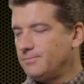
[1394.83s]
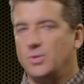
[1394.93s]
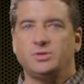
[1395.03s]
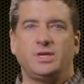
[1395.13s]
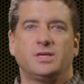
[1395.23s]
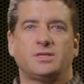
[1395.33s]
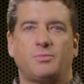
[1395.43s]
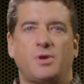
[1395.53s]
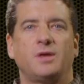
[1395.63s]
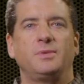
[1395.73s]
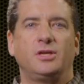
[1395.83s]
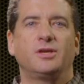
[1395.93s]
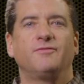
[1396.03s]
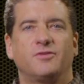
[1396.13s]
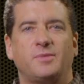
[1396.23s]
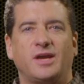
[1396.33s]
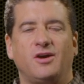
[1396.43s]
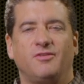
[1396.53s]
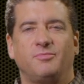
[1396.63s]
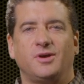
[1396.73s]
Mostly because I'll probably be looking for my
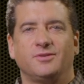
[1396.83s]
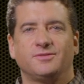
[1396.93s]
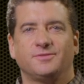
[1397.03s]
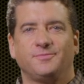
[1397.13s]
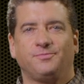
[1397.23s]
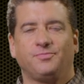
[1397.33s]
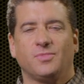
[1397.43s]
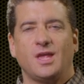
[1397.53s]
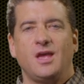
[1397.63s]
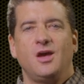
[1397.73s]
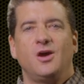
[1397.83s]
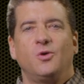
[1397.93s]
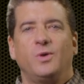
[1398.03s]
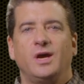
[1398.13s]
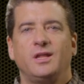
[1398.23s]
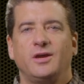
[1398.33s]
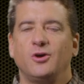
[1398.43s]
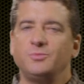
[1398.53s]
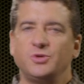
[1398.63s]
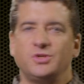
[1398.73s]
golf balls. Well, I
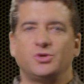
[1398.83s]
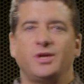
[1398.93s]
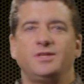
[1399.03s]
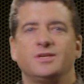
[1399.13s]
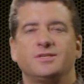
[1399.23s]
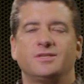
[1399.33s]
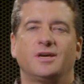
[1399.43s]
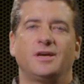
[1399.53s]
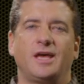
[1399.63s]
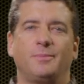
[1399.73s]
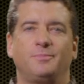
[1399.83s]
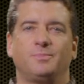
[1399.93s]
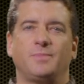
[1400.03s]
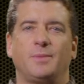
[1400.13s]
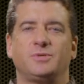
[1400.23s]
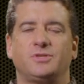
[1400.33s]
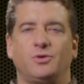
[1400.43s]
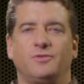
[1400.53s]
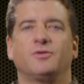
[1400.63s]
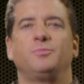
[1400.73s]
hope you enjoyed this uh, ep
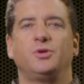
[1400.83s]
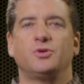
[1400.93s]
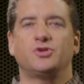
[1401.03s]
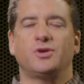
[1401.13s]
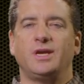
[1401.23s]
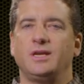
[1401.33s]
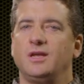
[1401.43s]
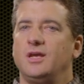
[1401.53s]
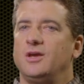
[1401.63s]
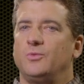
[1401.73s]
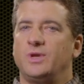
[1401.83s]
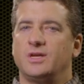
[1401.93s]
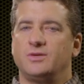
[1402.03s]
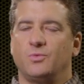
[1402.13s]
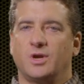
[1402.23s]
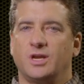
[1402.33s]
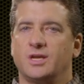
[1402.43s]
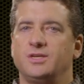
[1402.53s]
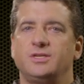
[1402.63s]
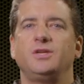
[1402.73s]
episode of Computer Train. We can, we're going to
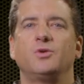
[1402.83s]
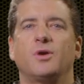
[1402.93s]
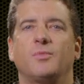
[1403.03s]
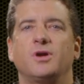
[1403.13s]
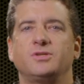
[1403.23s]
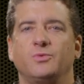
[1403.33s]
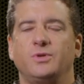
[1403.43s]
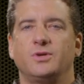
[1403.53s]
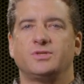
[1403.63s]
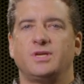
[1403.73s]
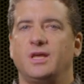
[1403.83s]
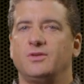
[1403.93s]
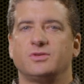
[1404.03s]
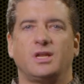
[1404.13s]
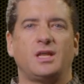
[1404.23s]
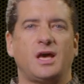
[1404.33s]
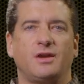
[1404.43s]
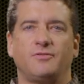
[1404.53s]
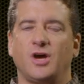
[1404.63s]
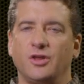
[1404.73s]
continue our march in Windows 10. There's a lot
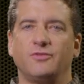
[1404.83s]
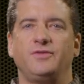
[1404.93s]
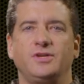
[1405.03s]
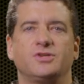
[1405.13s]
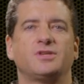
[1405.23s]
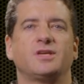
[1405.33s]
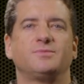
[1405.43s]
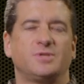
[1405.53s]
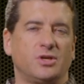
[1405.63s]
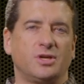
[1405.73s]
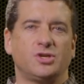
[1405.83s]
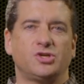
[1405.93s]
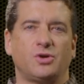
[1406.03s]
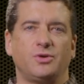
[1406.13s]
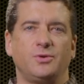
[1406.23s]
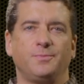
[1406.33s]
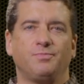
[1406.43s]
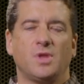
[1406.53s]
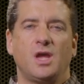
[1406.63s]
of other features I'm still going to show you.